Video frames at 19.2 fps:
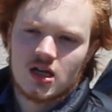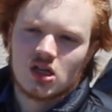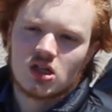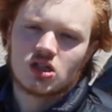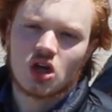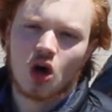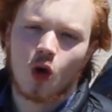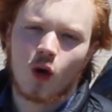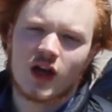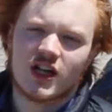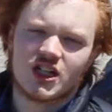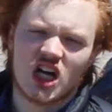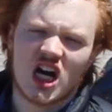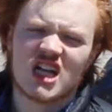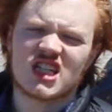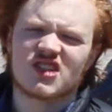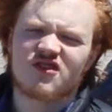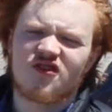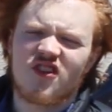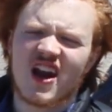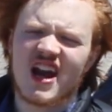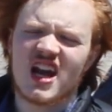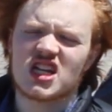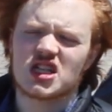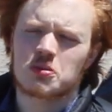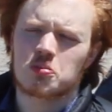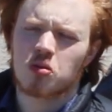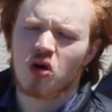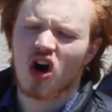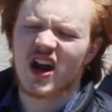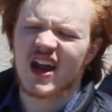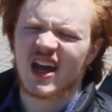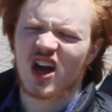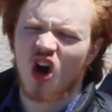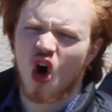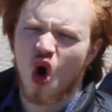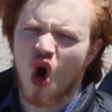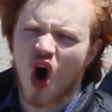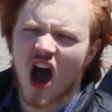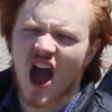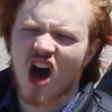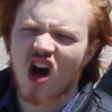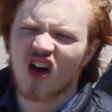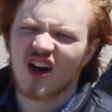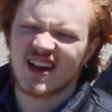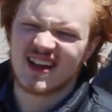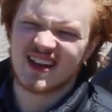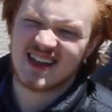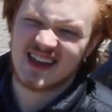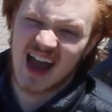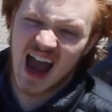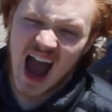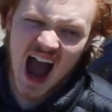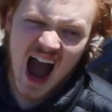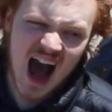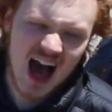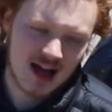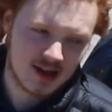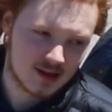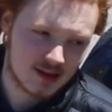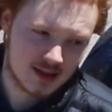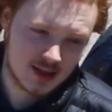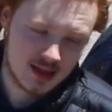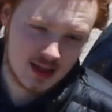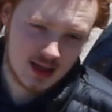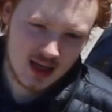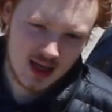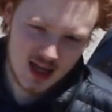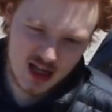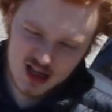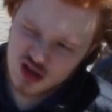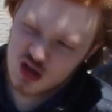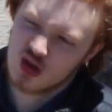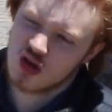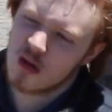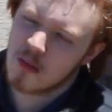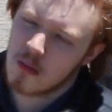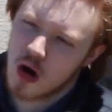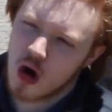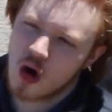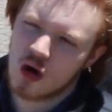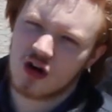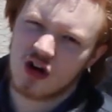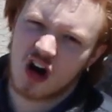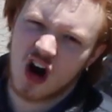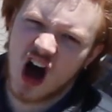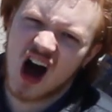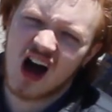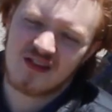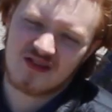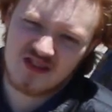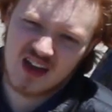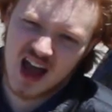So we just finished putting oil and gas into the motor off